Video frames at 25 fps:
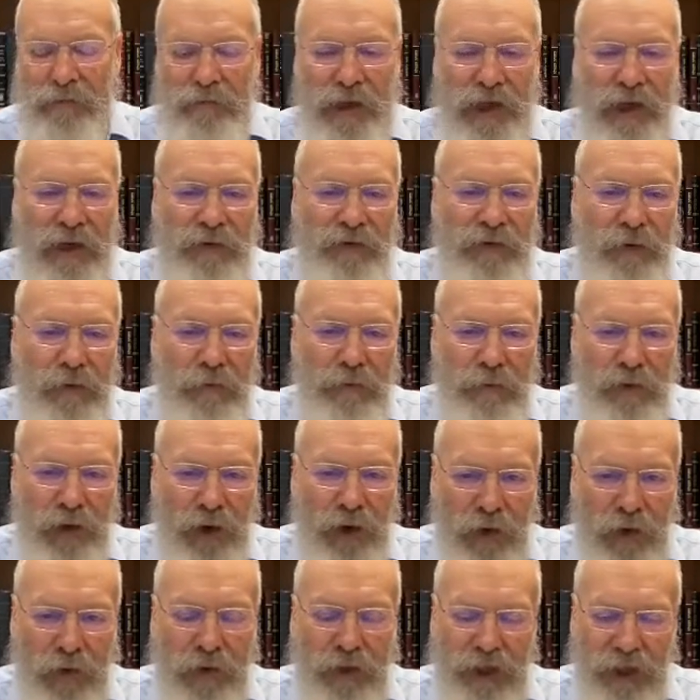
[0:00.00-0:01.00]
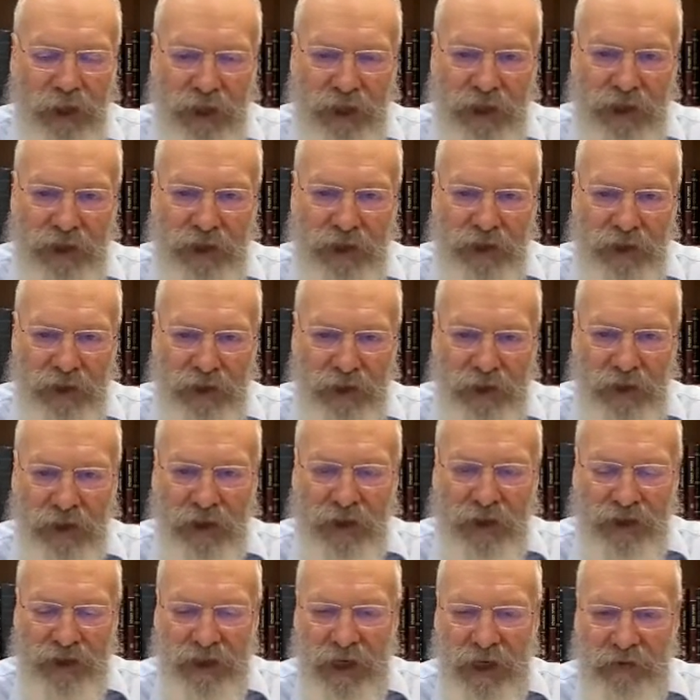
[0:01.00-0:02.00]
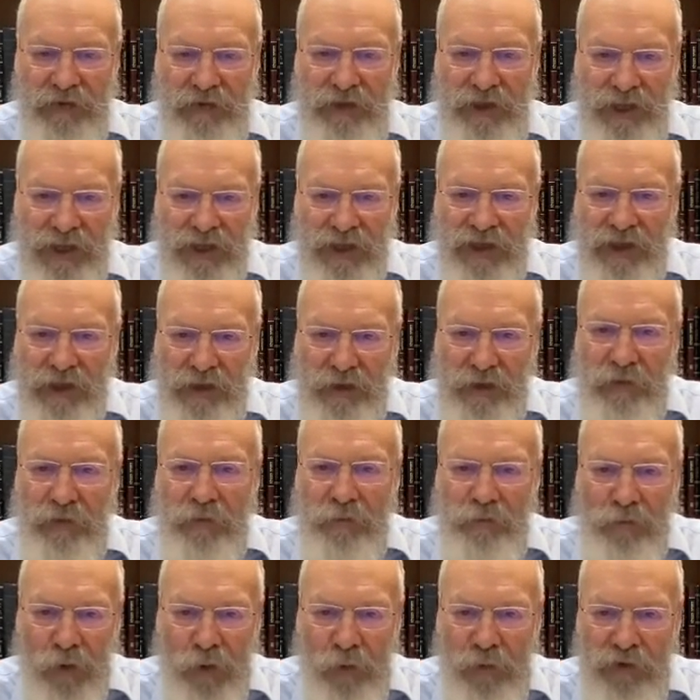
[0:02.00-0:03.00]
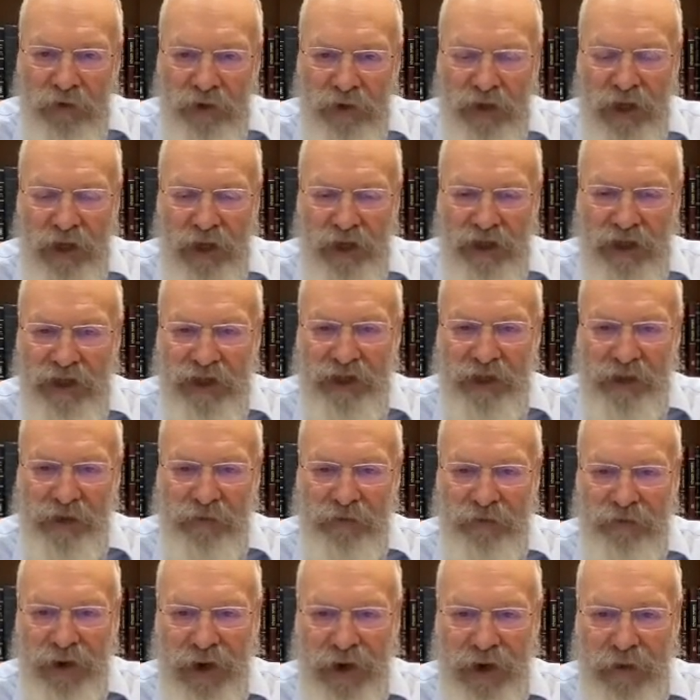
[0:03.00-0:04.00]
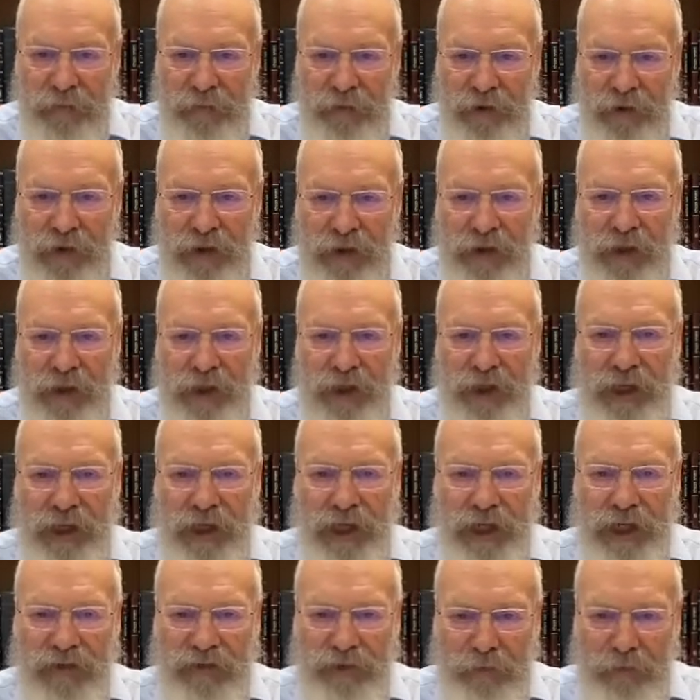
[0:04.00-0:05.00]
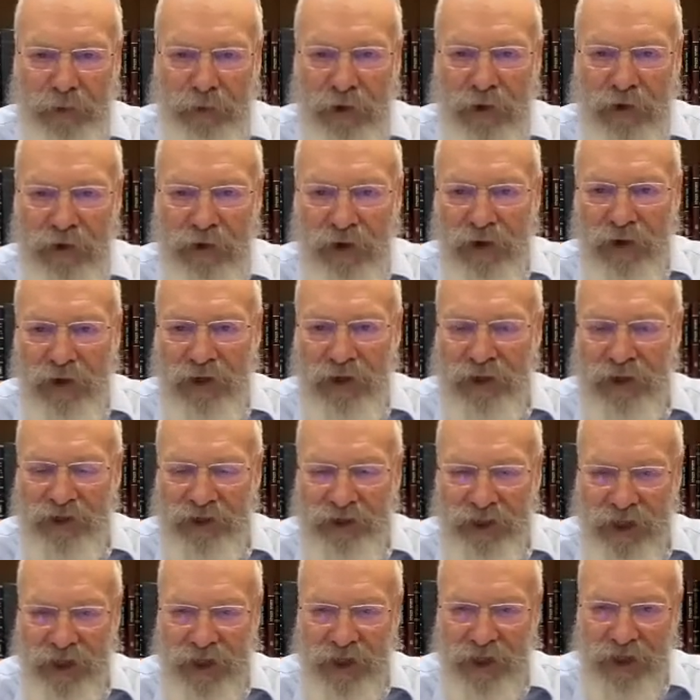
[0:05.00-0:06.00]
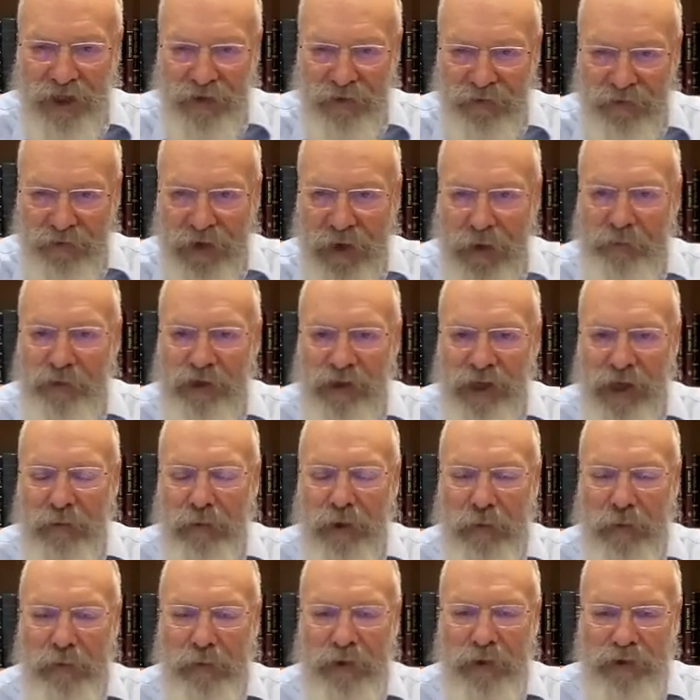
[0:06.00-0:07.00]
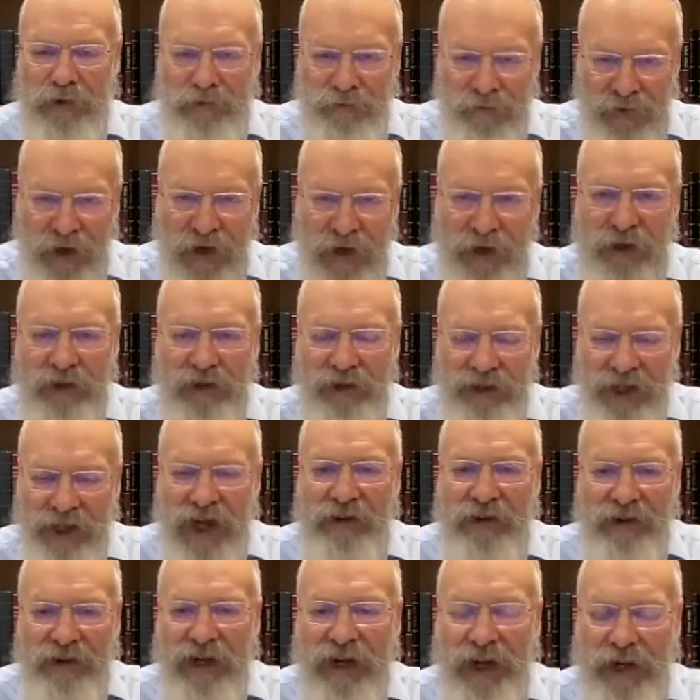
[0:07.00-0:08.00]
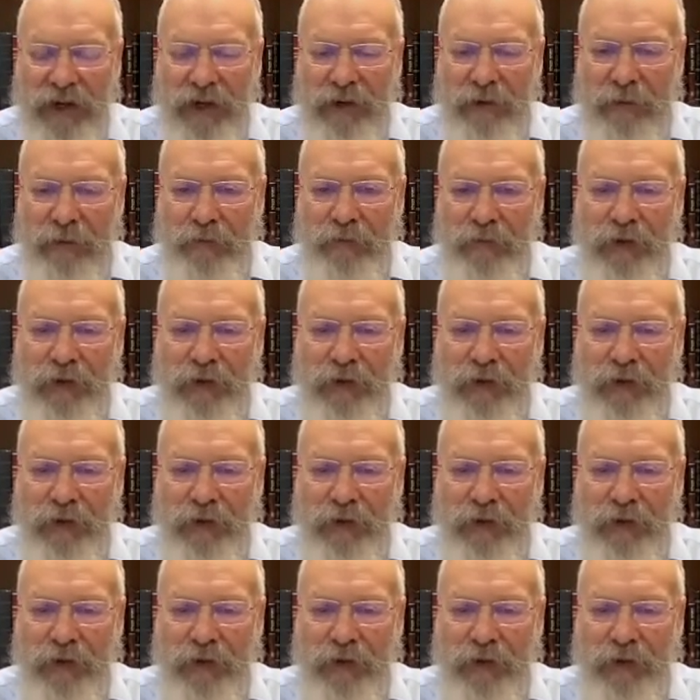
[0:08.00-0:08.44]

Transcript: But if you blow on it, you discover there's still warmth there, there's still flame. And if you blow hard, suddenly the flames come up and the fire is there again.